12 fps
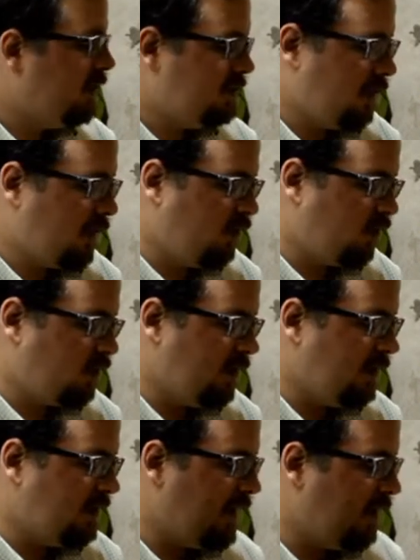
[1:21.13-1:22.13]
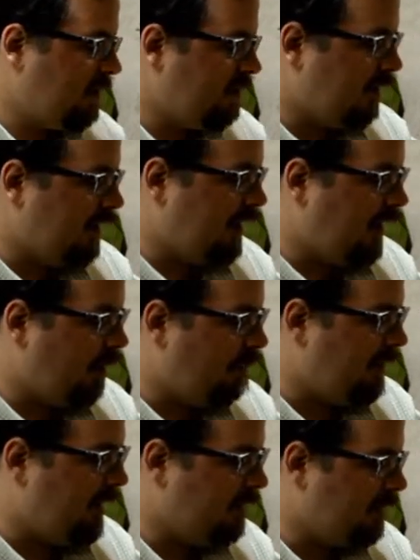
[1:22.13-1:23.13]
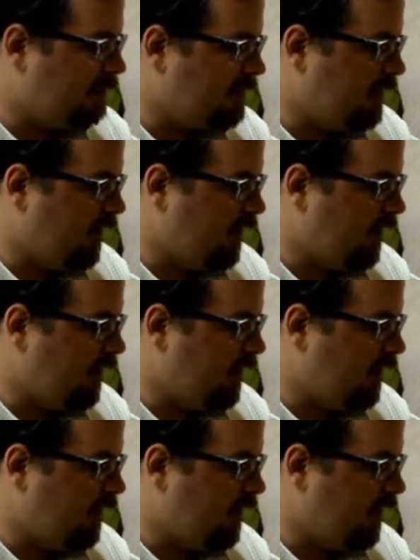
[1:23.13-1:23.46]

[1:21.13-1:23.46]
so I couldn't really tell how badly it was